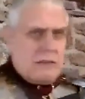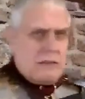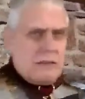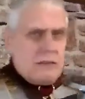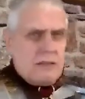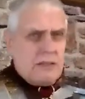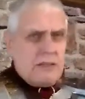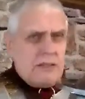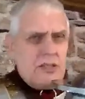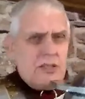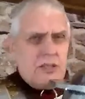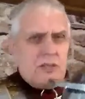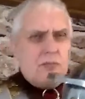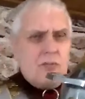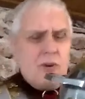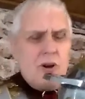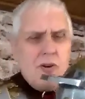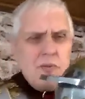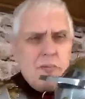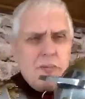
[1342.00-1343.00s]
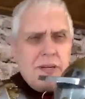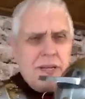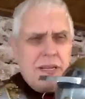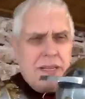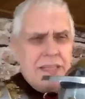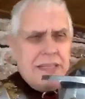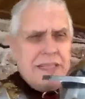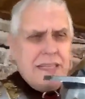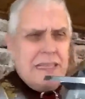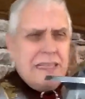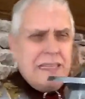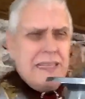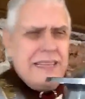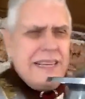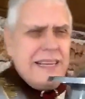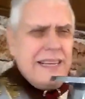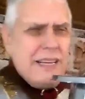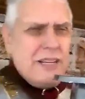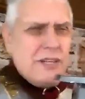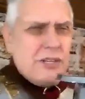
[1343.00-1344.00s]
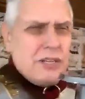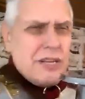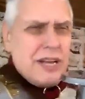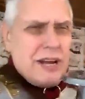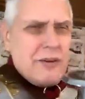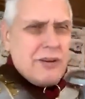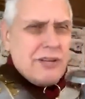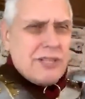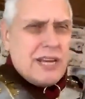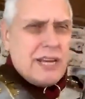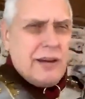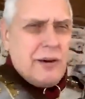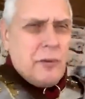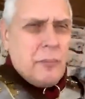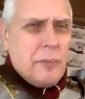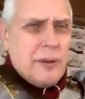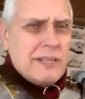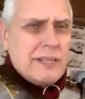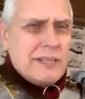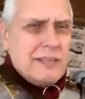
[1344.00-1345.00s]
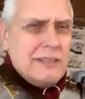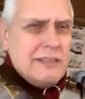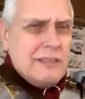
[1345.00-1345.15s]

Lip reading: This is a Roman legionary's helmet.